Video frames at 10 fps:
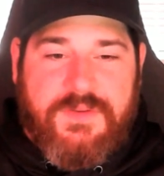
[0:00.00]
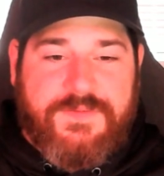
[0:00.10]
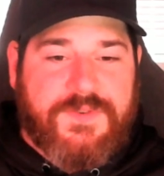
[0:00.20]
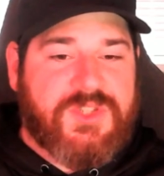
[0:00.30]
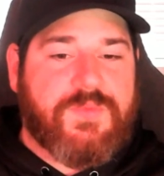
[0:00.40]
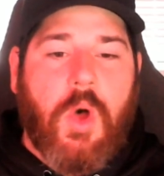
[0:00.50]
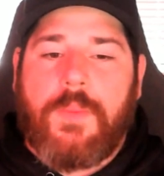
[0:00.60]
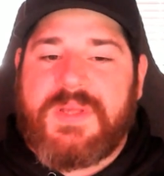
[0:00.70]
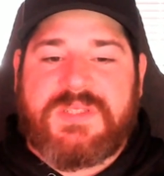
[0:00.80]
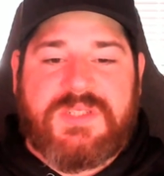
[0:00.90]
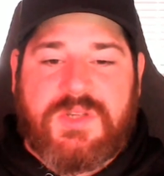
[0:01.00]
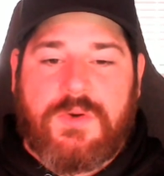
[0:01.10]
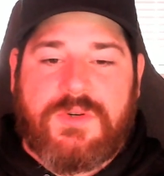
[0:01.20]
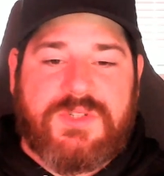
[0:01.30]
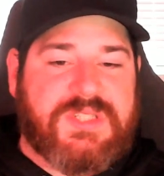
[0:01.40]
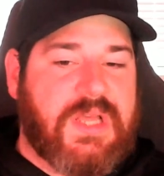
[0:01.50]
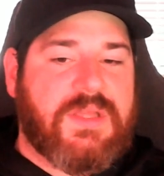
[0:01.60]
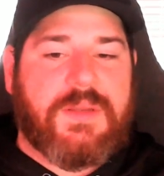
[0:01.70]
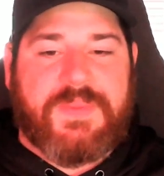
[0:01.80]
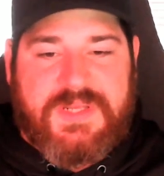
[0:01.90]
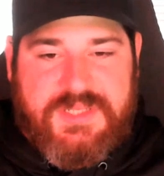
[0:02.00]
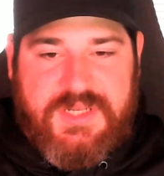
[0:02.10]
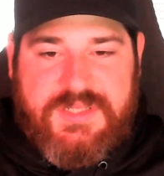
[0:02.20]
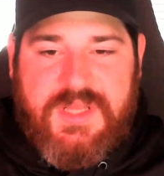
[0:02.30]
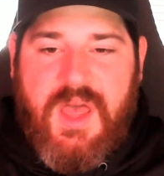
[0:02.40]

For small business owners selling a business,